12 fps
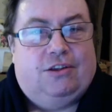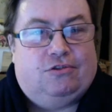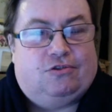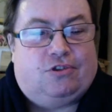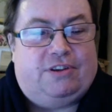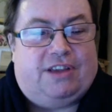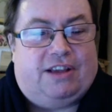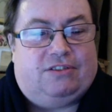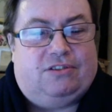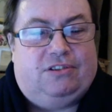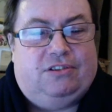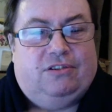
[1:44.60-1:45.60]
three
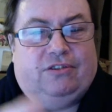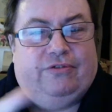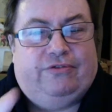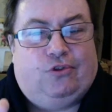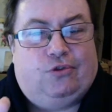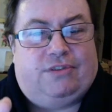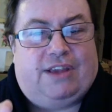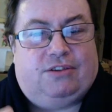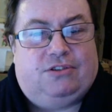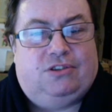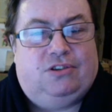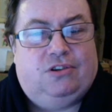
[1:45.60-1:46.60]
thousand, four
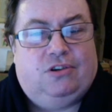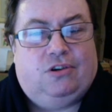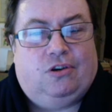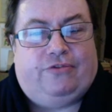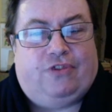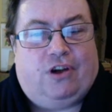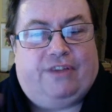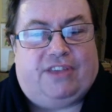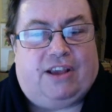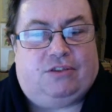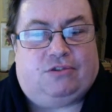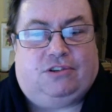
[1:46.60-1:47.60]
thousand or five
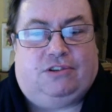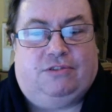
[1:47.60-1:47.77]
thousand?